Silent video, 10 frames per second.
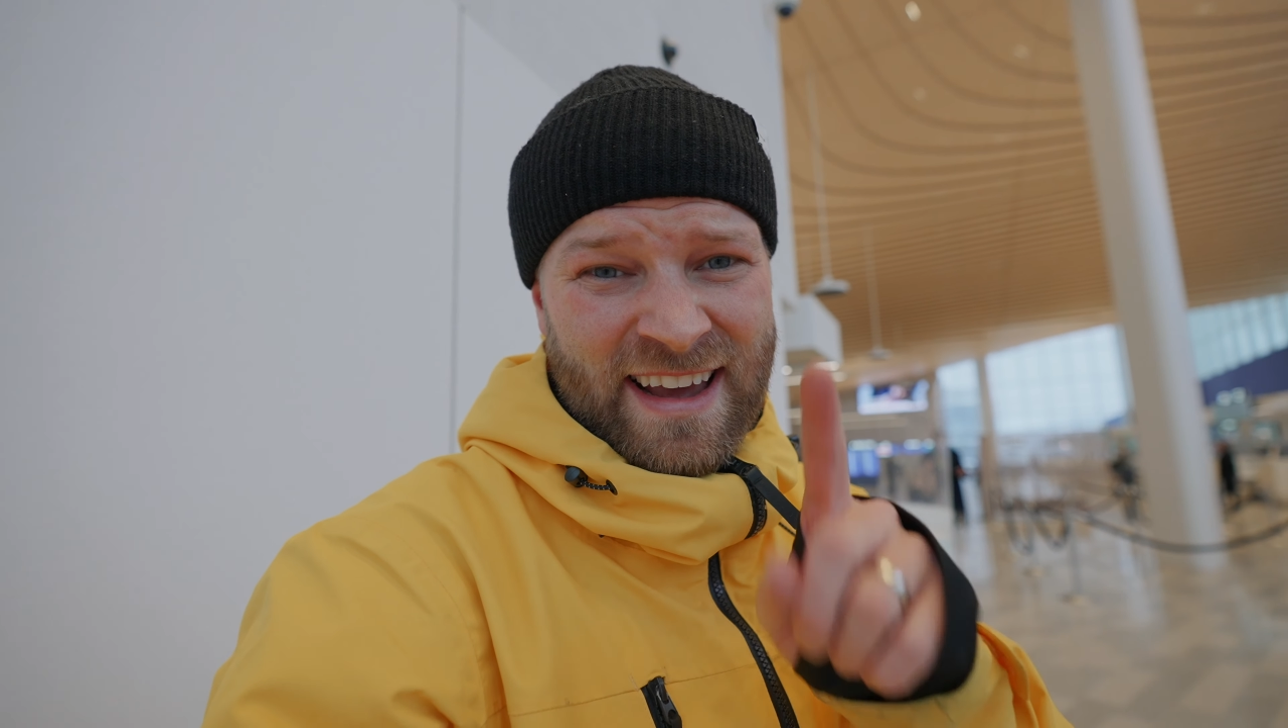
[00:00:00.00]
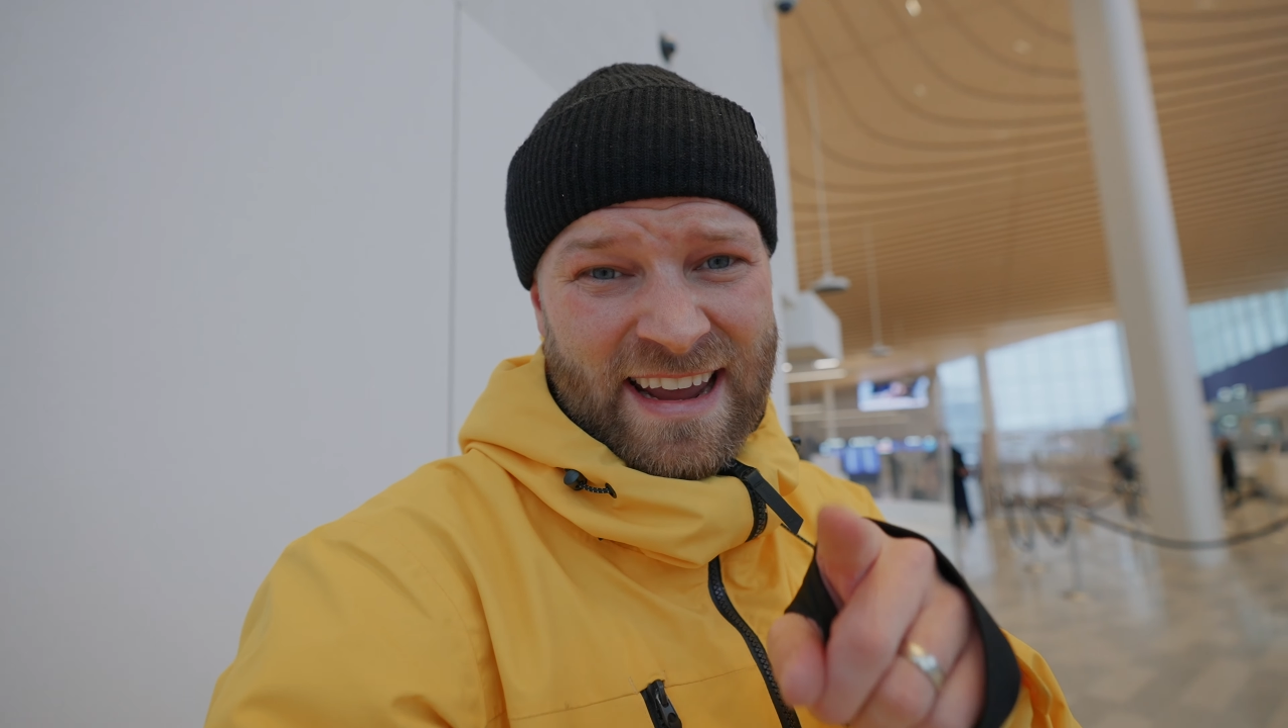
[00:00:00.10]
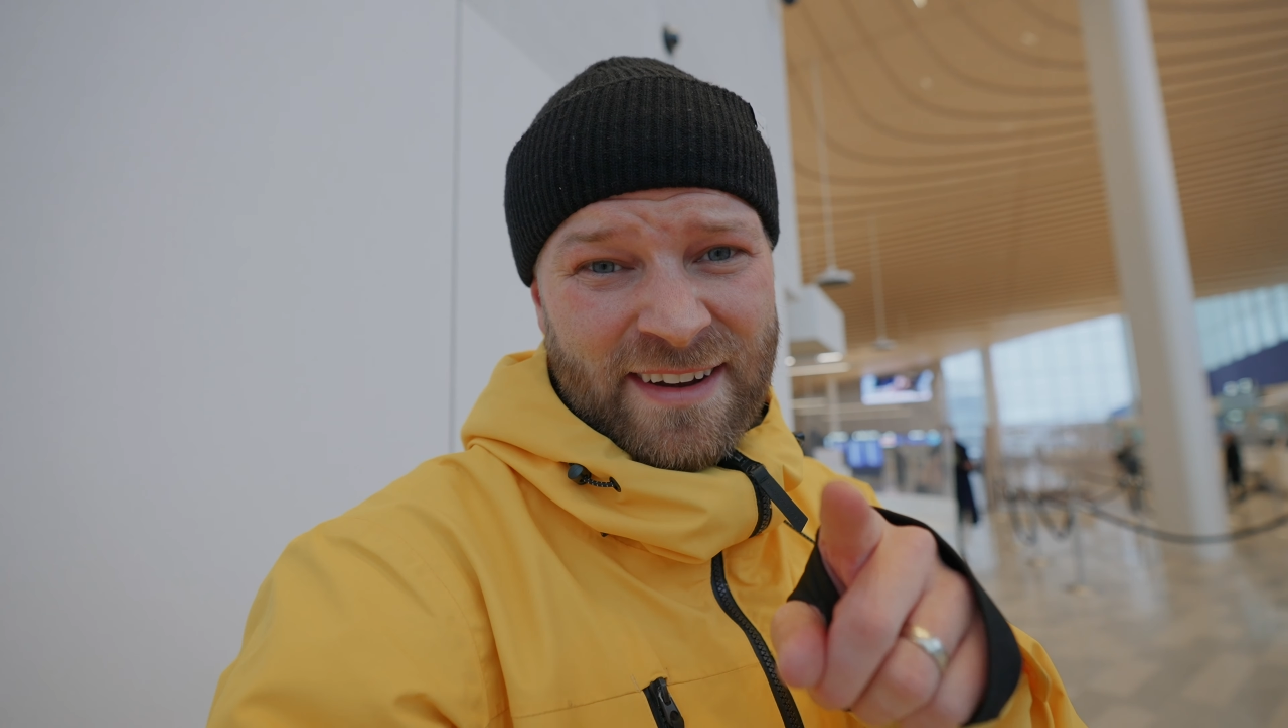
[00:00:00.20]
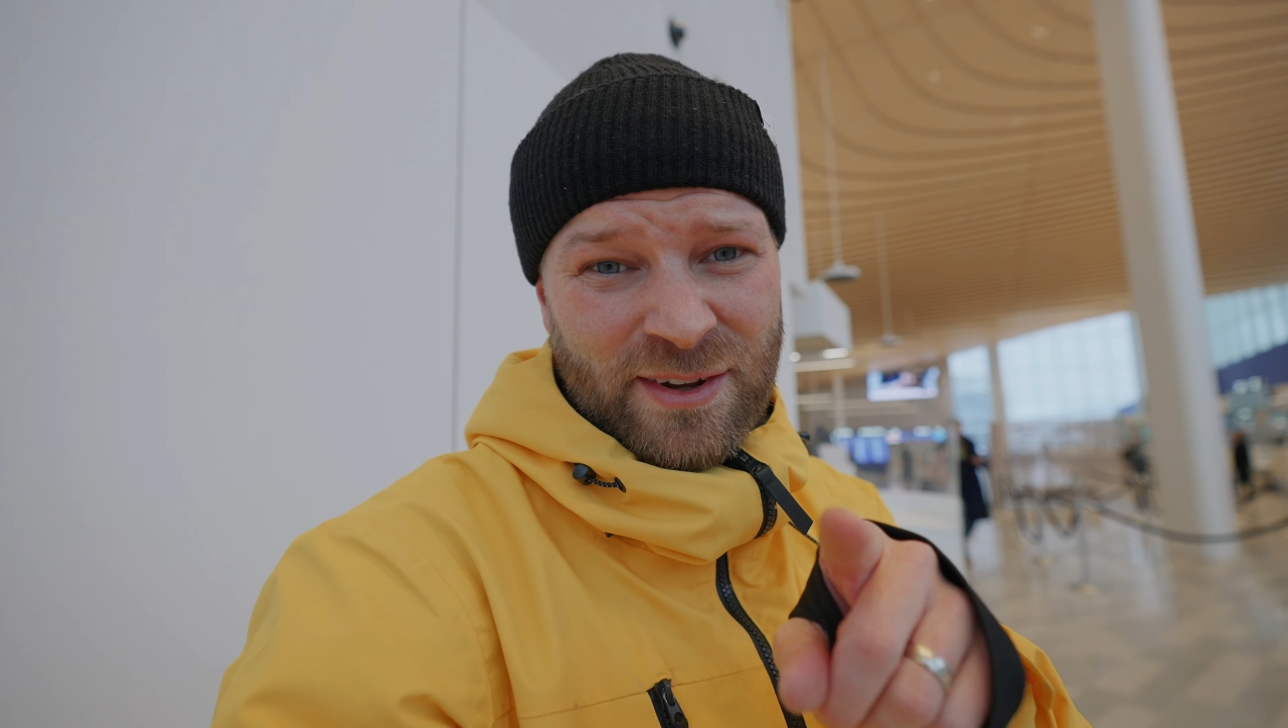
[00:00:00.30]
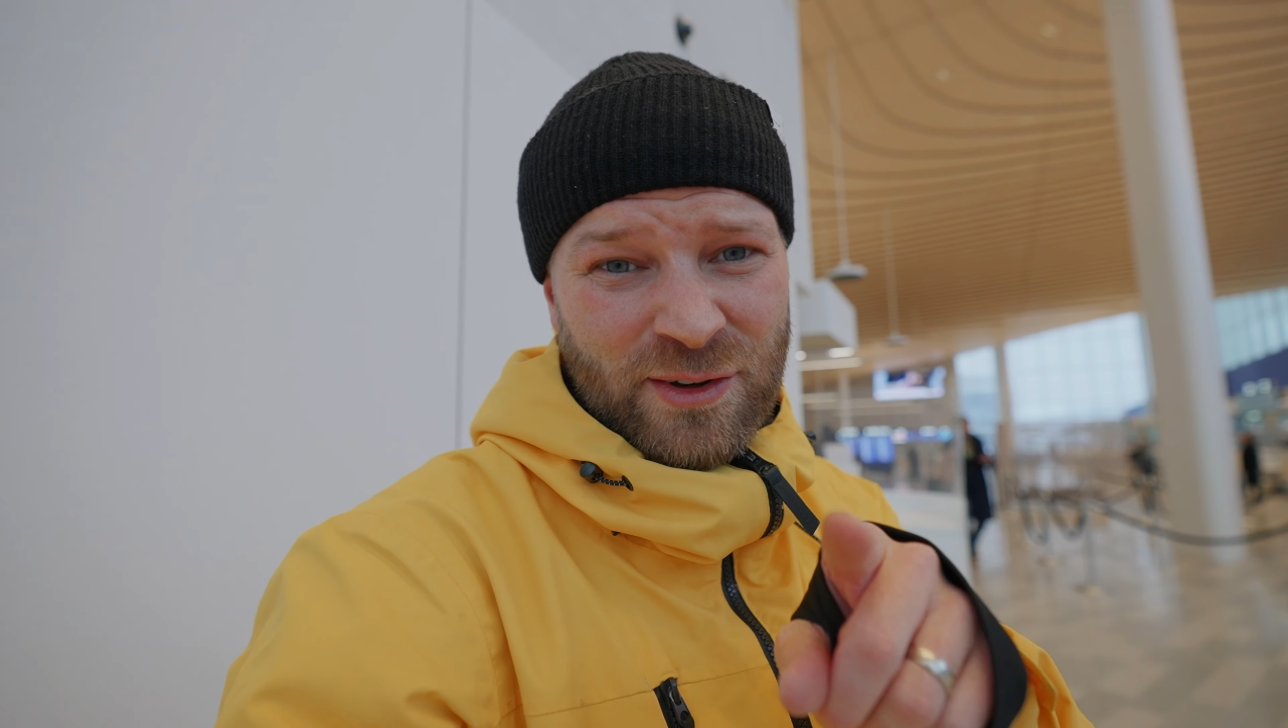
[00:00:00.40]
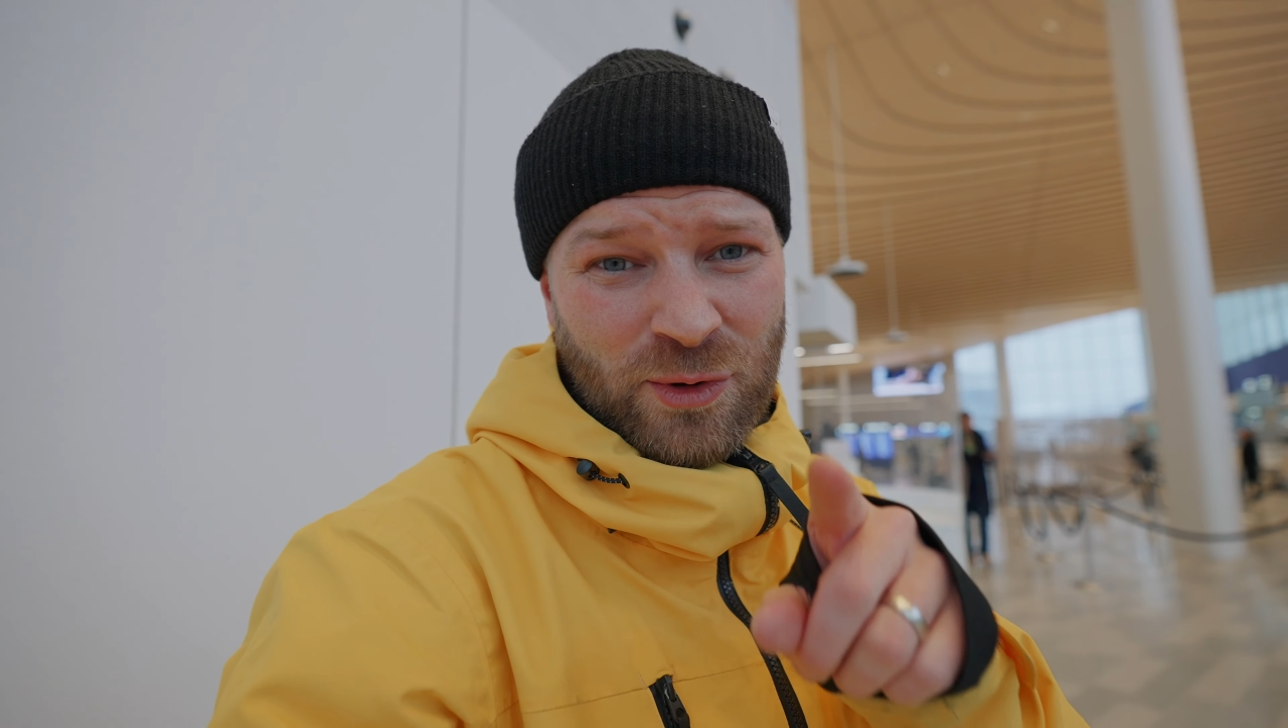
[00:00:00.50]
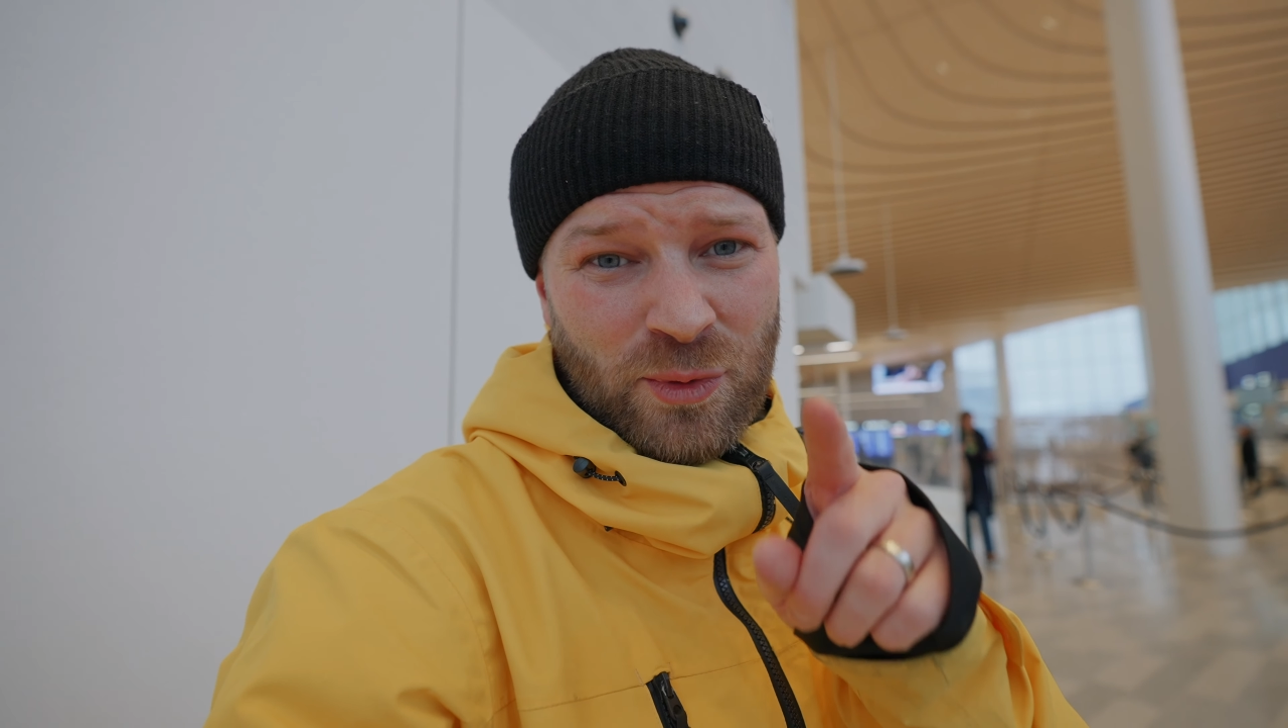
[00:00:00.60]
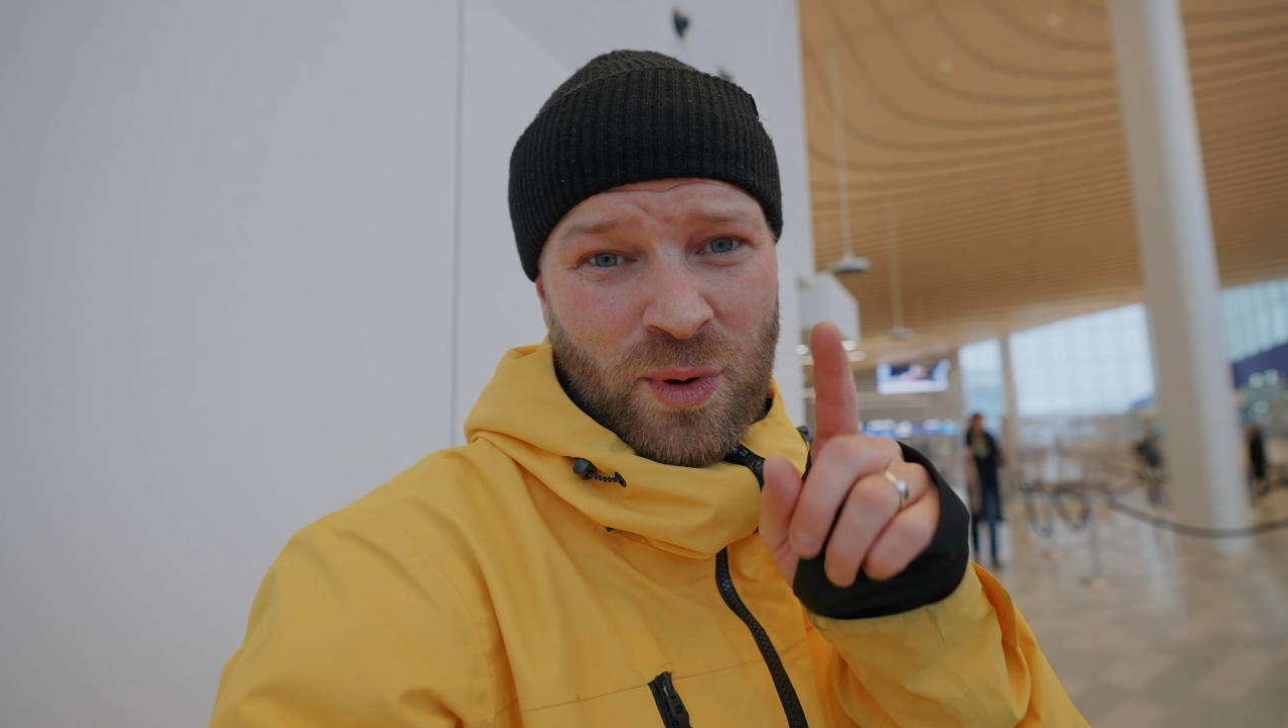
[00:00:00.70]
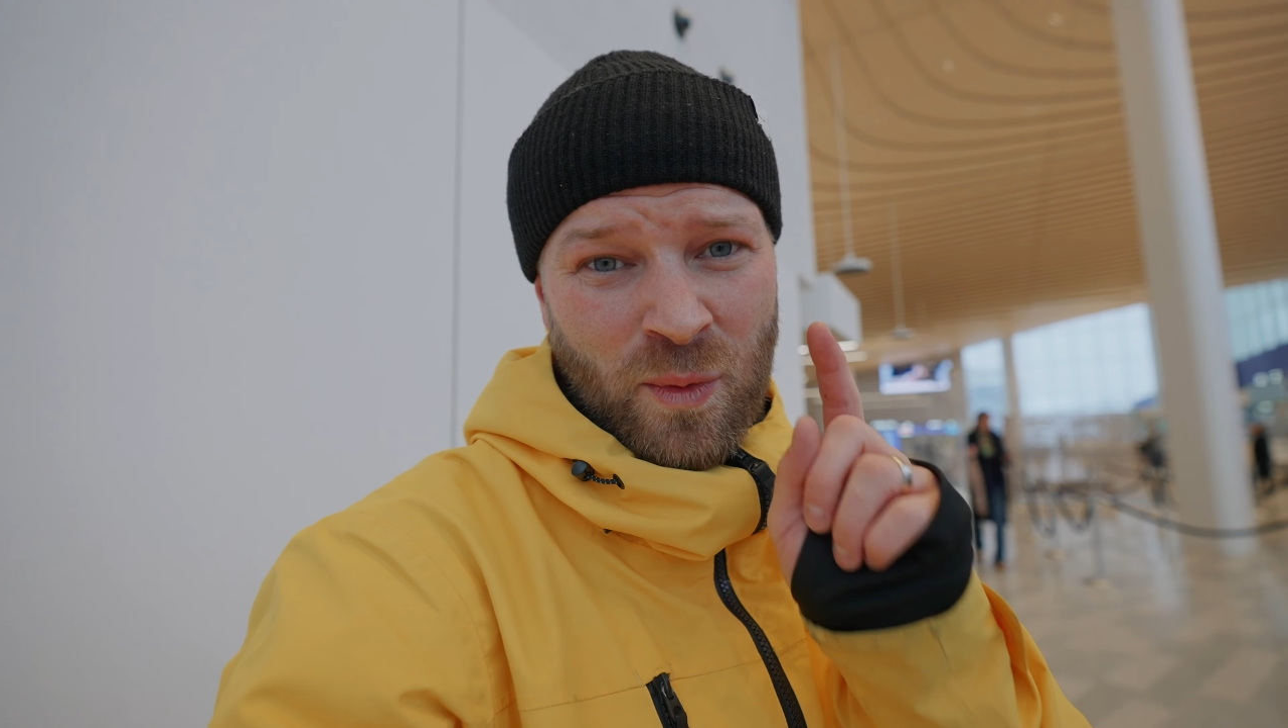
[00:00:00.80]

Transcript: Hint to